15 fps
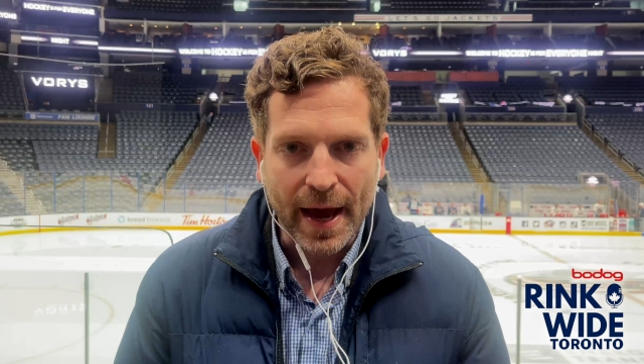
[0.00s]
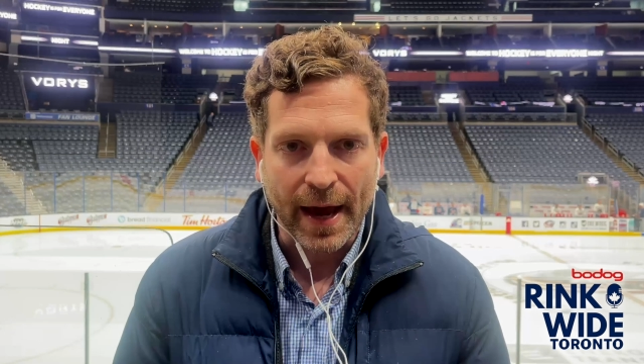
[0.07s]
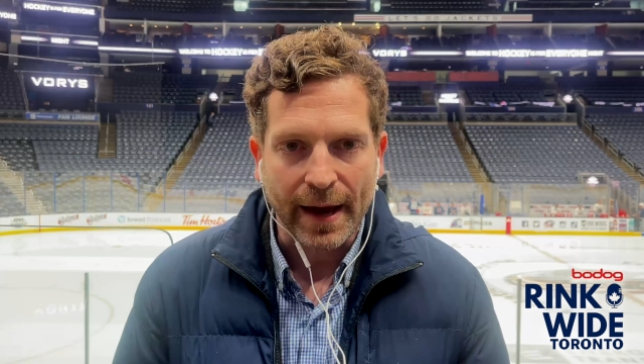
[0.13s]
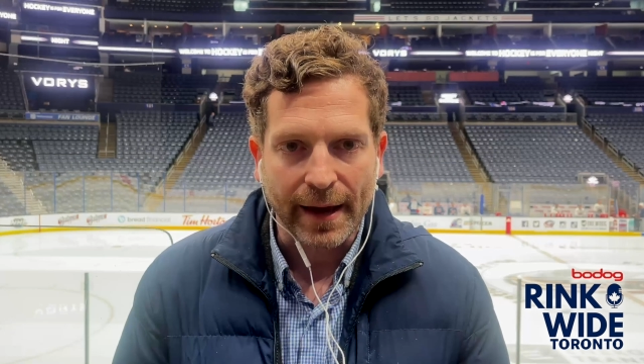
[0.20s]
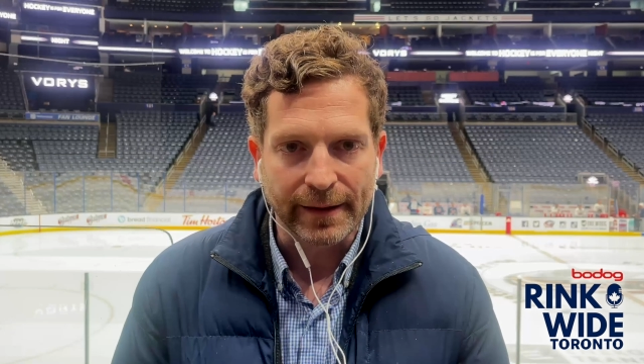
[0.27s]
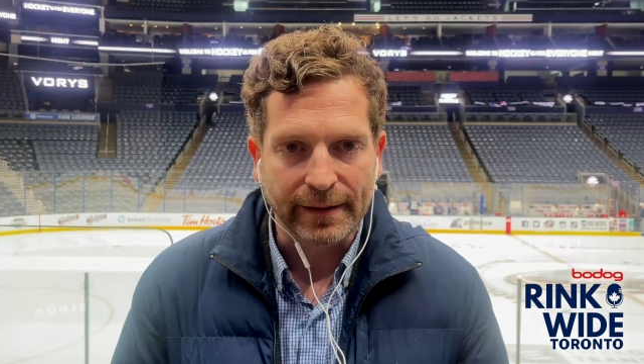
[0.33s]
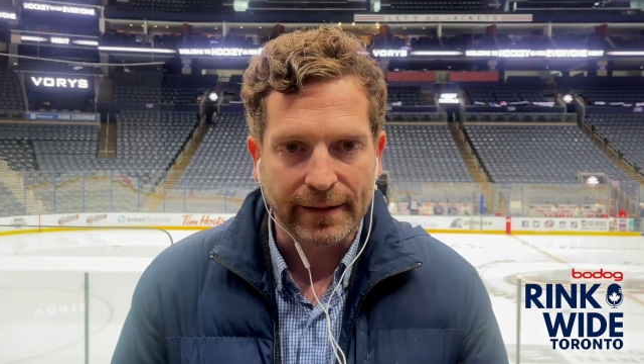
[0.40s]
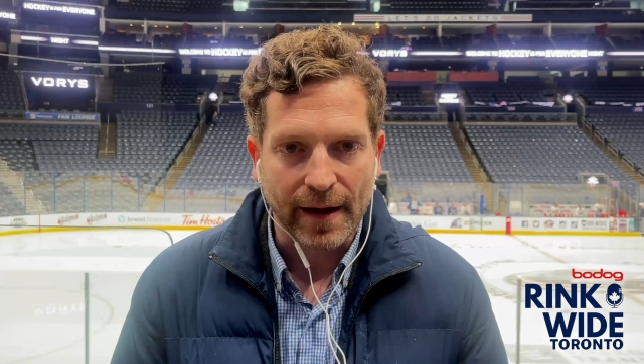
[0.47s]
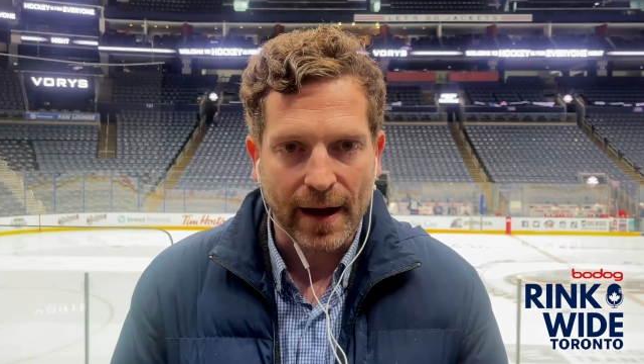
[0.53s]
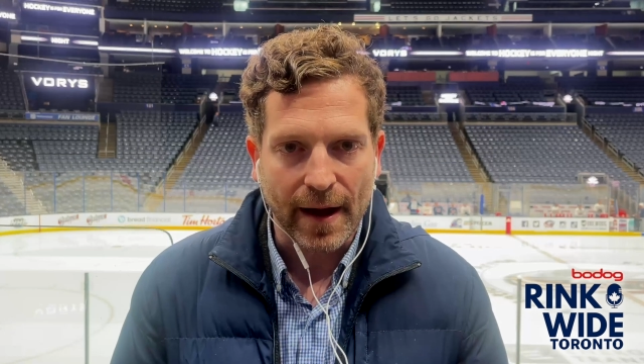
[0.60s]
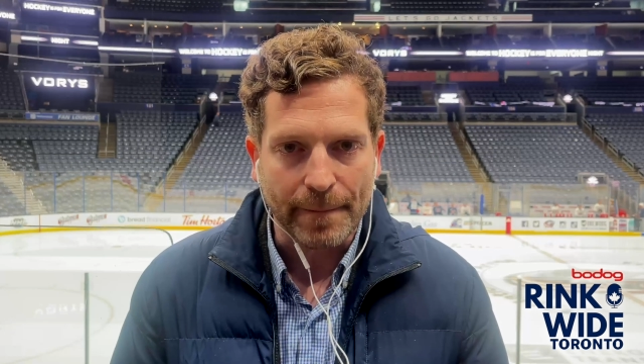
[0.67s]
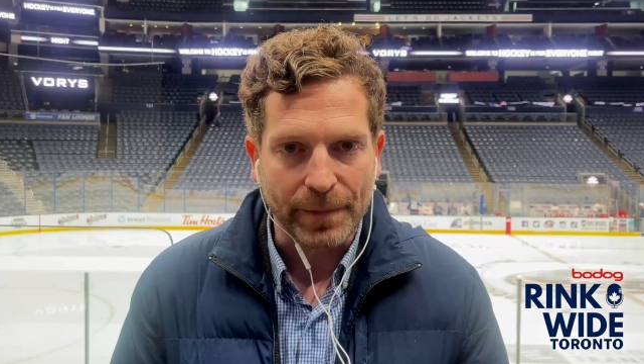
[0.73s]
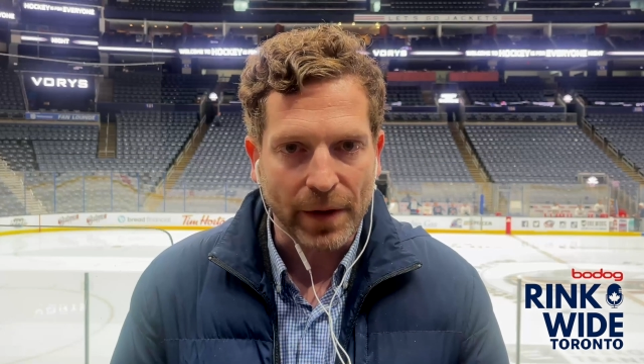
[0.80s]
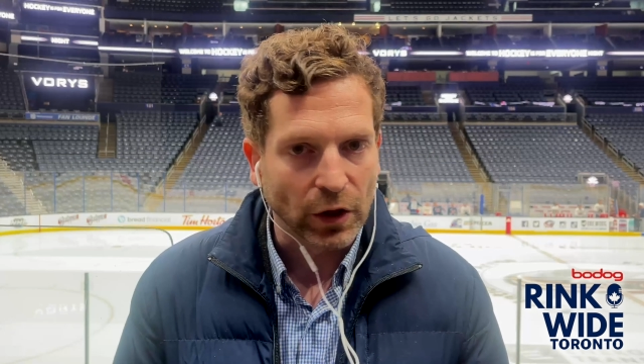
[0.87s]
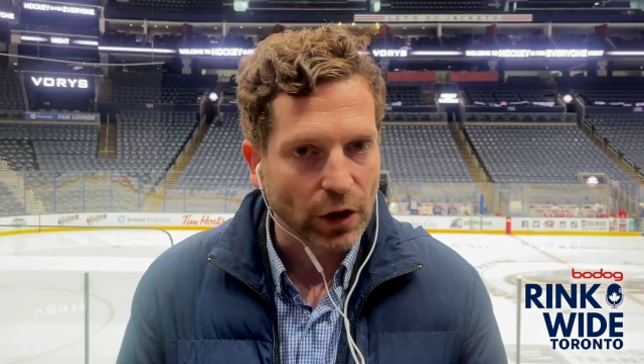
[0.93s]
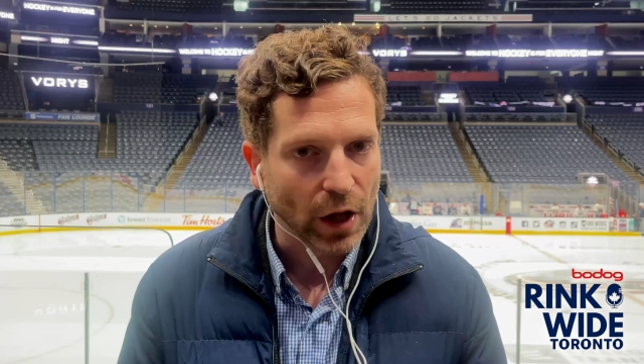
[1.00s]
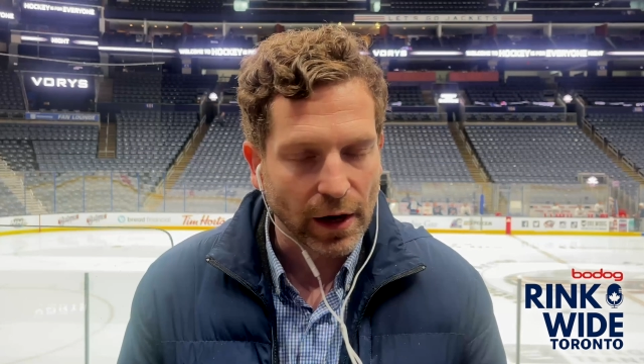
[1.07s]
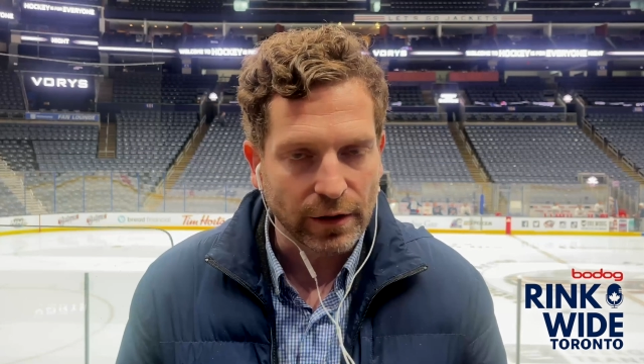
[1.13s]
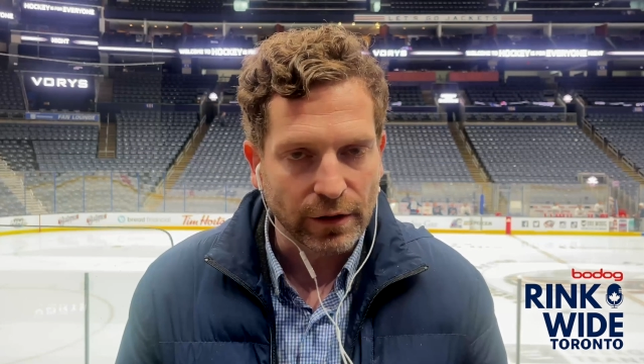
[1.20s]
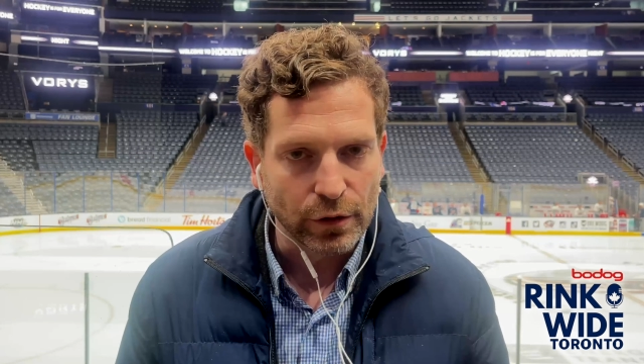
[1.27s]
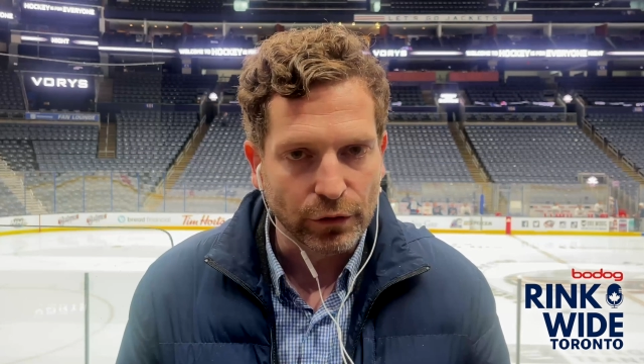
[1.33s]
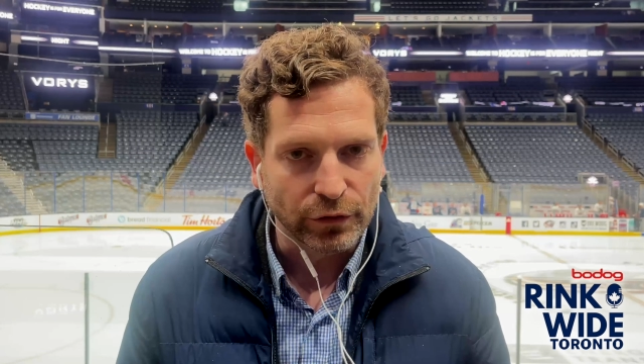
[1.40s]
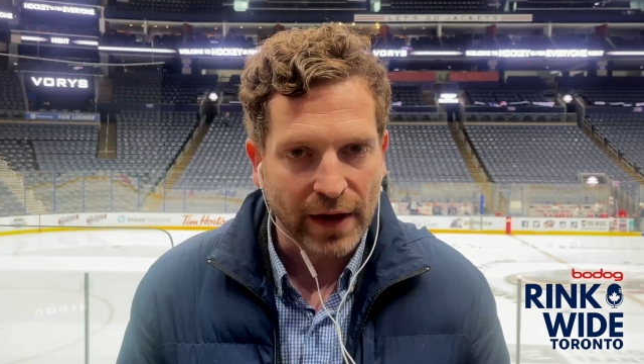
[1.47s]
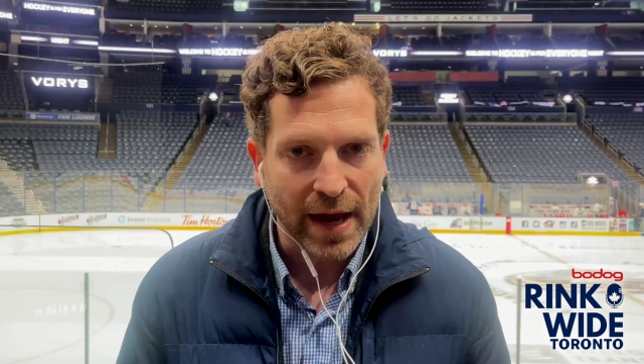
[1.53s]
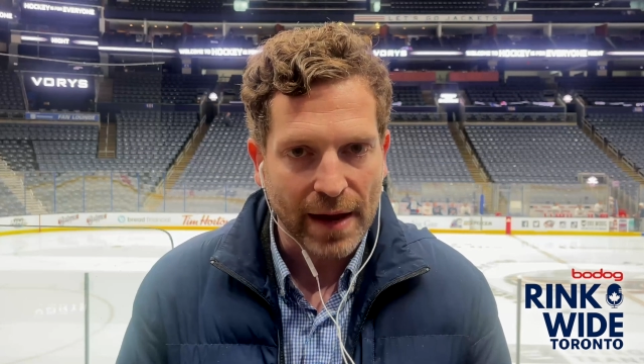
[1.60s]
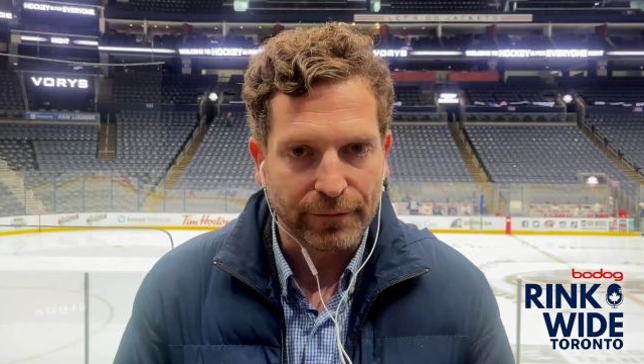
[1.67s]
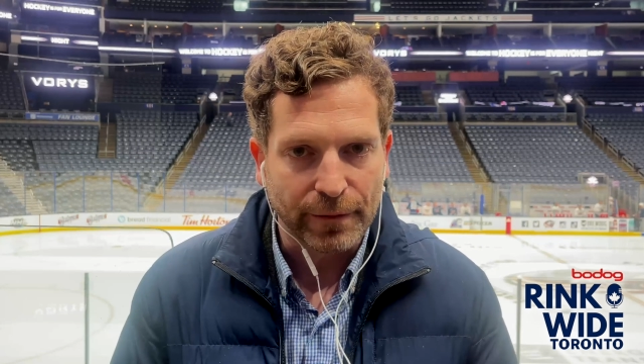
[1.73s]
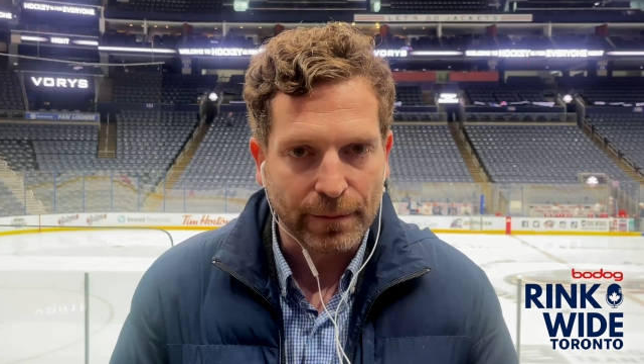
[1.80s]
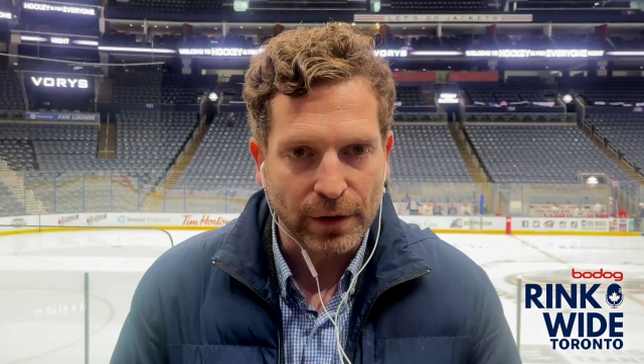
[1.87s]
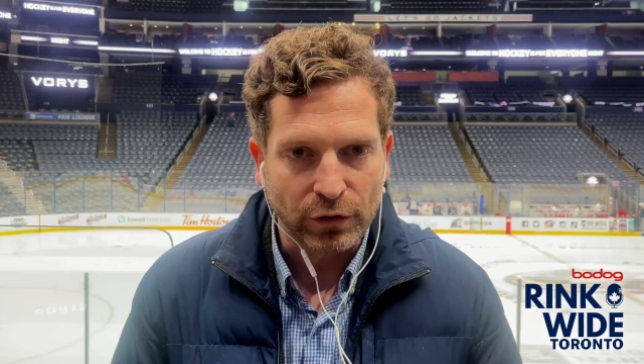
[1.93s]
And a lot of news
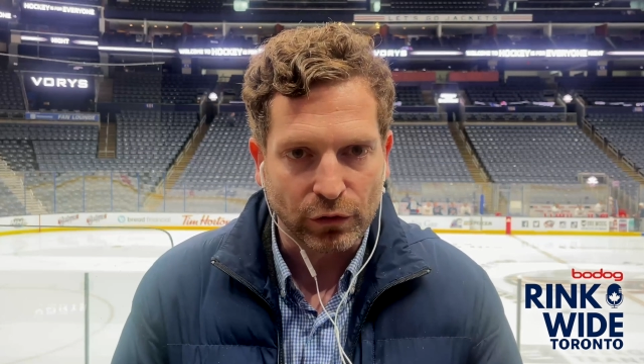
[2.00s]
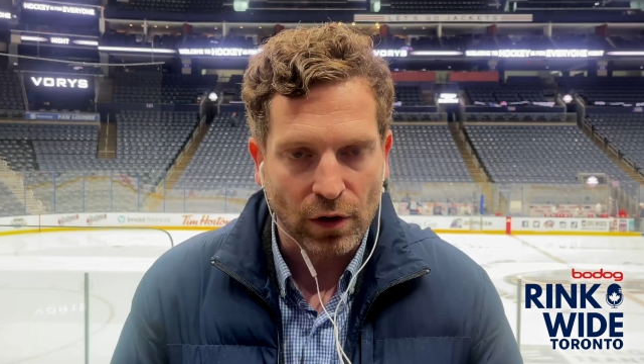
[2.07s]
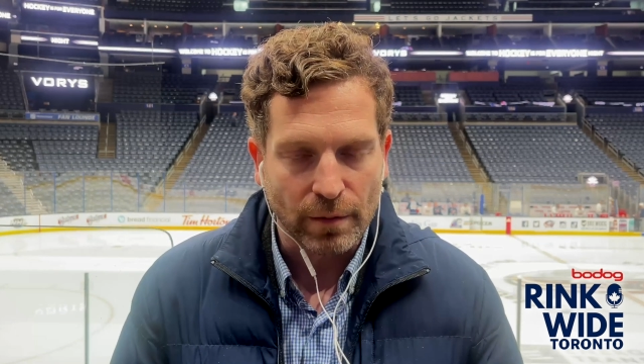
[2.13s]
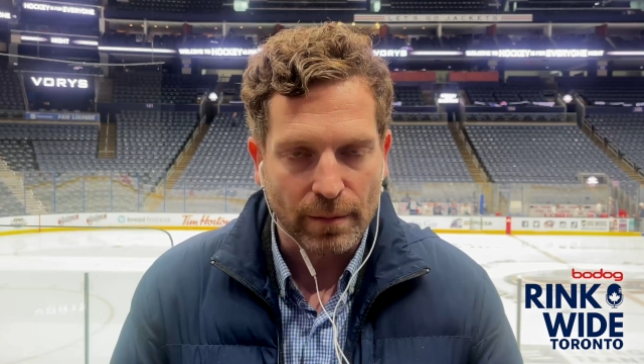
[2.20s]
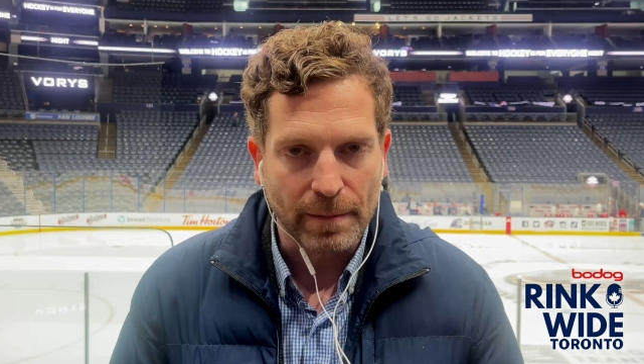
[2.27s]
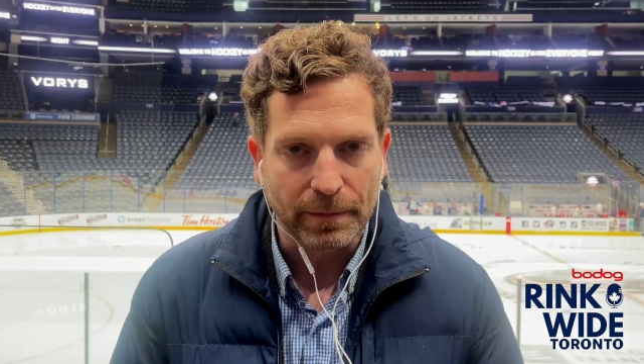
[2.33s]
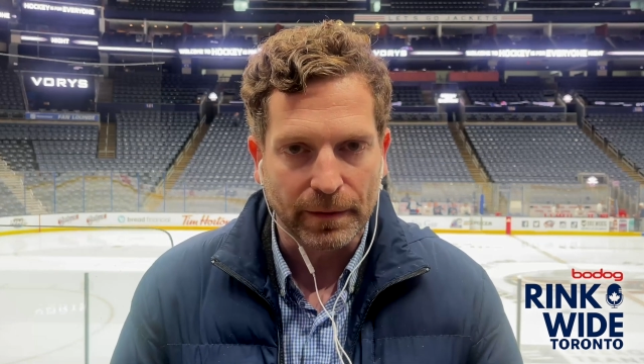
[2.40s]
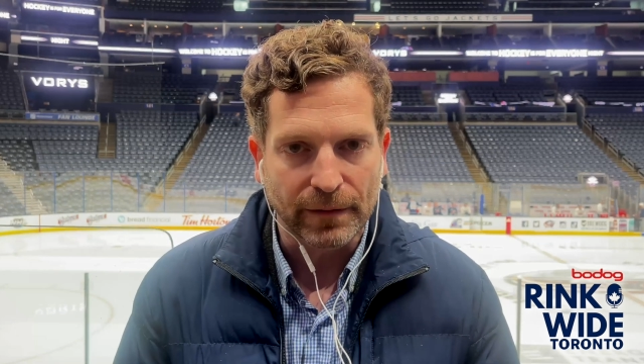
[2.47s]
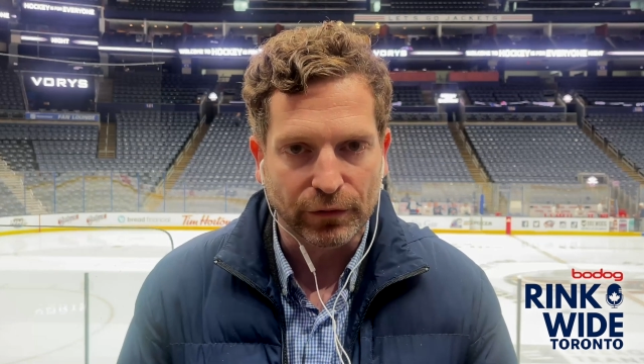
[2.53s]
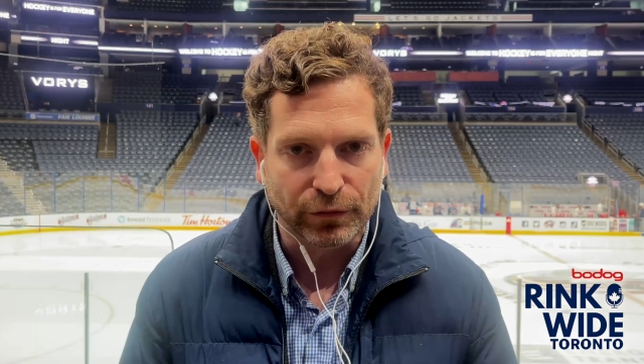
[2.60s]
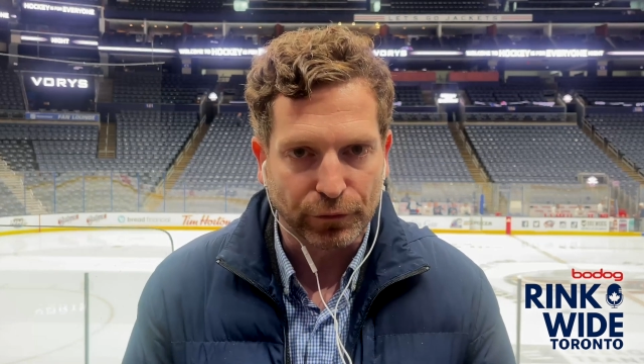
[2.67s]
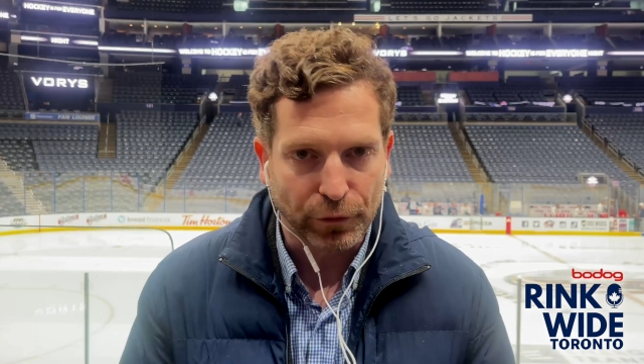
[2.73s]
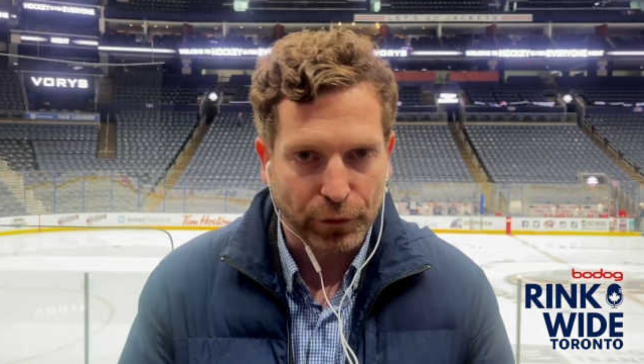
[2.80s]
came from the Toronto Maple Leafs'